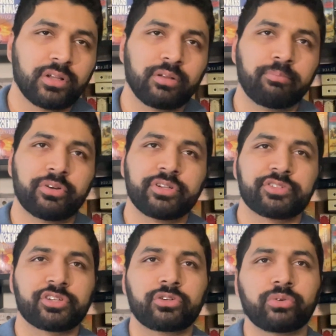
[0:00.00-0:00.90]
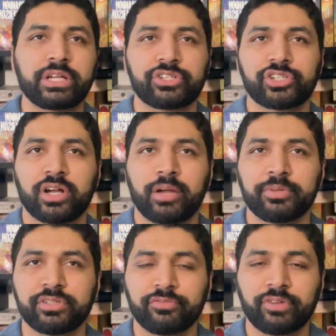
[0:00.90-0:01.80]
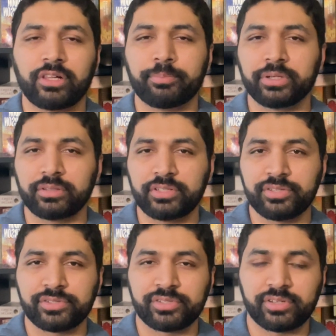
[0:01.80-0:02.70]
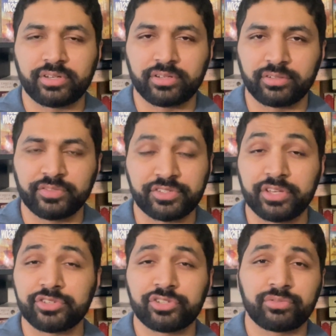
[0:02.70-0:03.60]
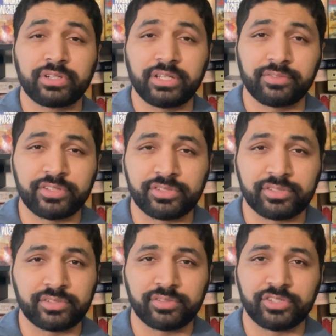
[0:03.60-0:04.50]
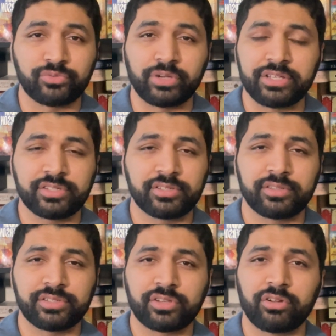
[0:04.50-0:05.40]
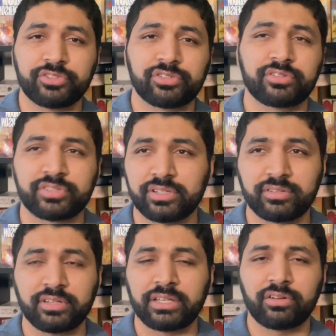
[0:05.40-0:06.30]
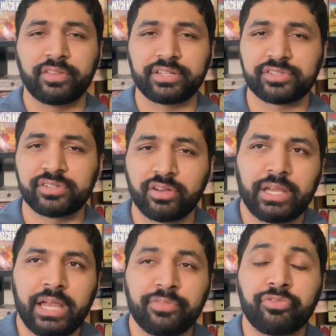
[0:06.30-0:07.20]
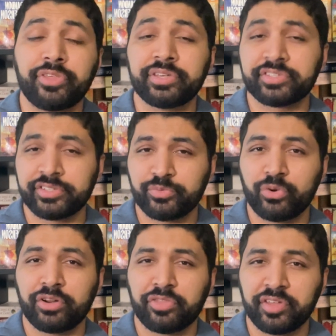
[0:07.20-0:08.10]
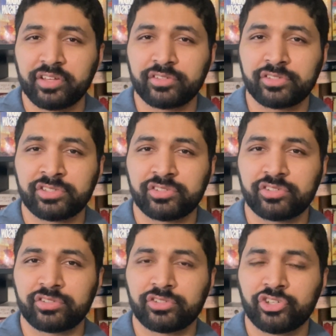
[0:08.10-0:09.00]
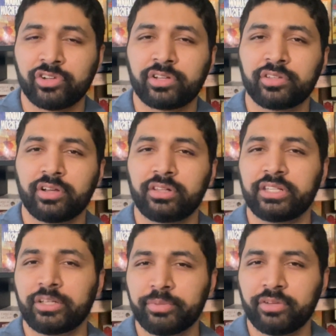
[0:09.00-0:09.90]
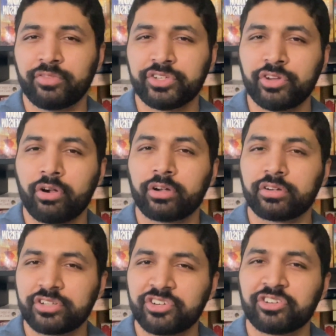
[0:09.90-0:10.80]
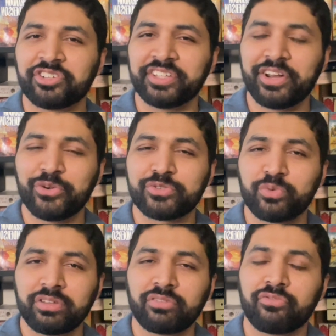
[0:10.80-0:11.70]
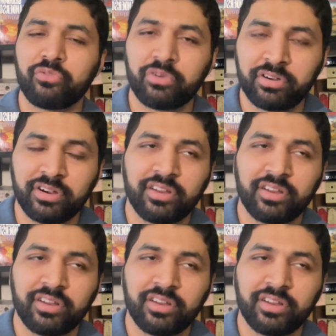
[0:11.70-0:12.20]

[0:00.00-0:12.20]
Byrne does a great job in developing this history and these races and these cultures and all that stuff. And this is where things took a little bit of the darker turn that I was waiting for,